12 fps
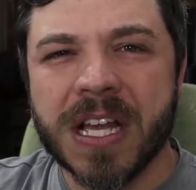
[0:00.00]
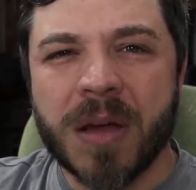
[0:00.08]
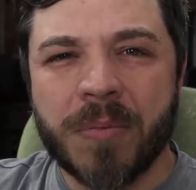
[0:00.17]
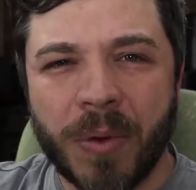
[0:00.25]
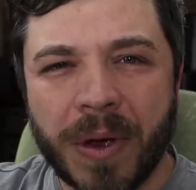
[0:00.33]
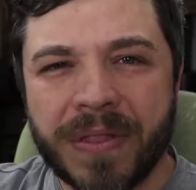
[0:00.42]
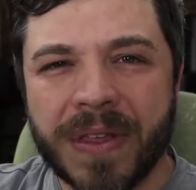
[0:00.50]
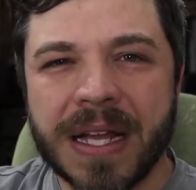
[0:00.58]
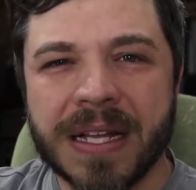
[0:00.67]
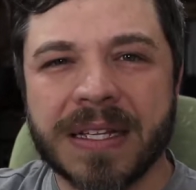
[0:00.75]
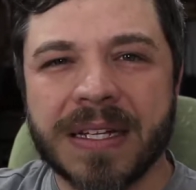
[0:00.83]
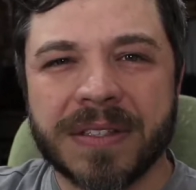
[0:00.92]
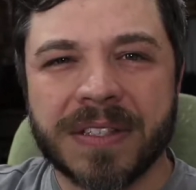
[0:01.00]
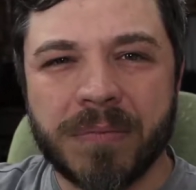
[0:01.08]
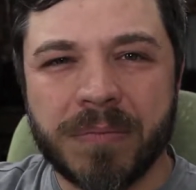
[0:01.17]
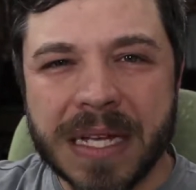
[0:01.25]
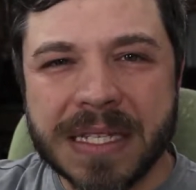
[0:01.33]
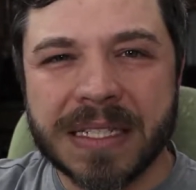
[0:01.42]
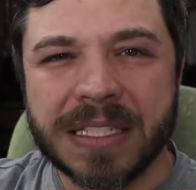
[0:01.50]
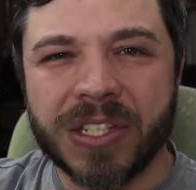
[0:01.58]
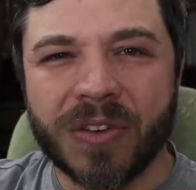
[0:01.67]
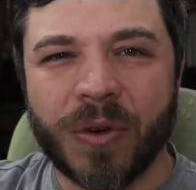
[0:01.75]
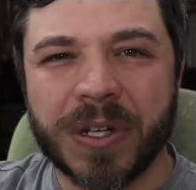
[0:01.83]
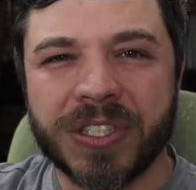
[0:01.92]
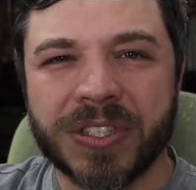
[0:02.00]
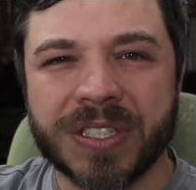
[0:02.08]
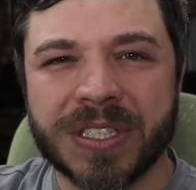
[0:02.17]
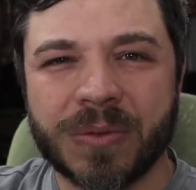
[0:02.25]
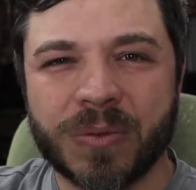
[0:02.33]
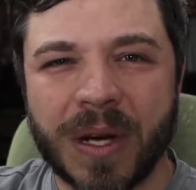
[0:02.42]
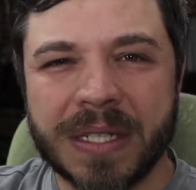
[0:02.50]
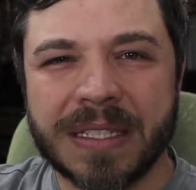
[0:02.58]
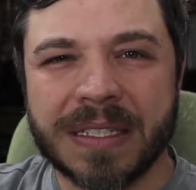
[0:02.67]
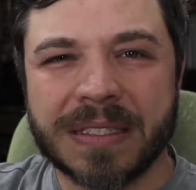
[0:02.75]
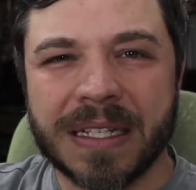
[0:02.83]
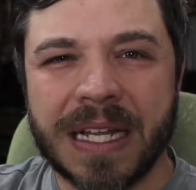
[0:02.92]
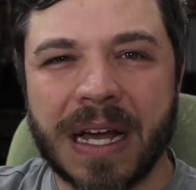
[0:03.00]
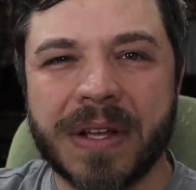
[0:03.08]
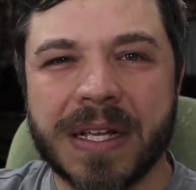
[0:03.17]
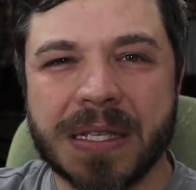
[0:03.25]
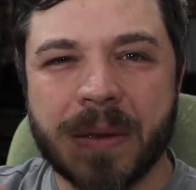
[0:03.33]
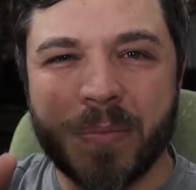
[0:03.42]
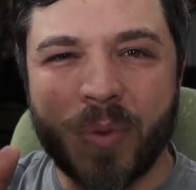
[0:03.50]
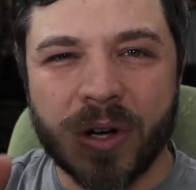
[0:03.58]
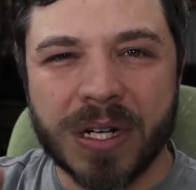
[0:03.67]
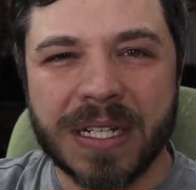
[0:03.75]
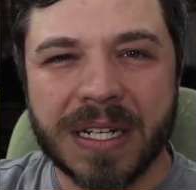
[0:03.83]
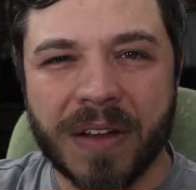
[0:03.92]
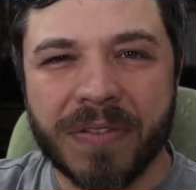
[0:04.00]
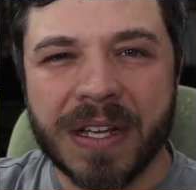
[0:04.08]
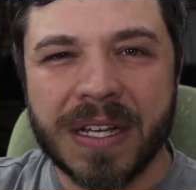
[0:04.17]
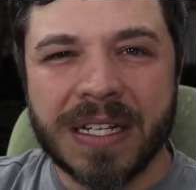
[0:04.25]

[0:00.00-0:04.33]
but we think the message of what you're wanting to send out is important enough